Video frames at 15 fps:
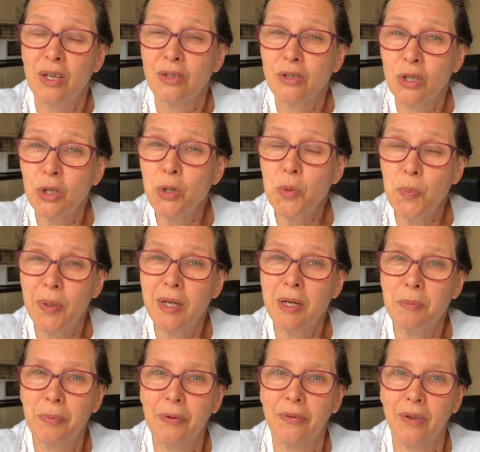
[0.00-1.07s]
Two
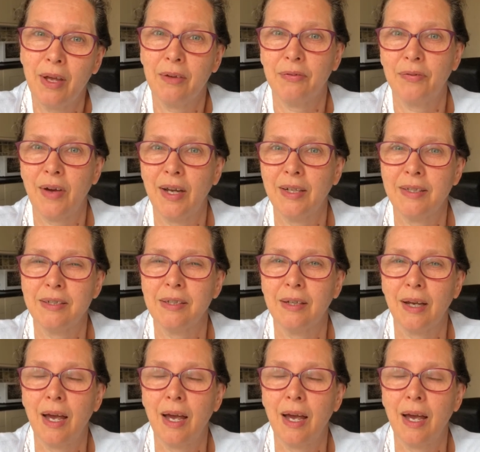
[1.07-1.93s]
people that are fighting.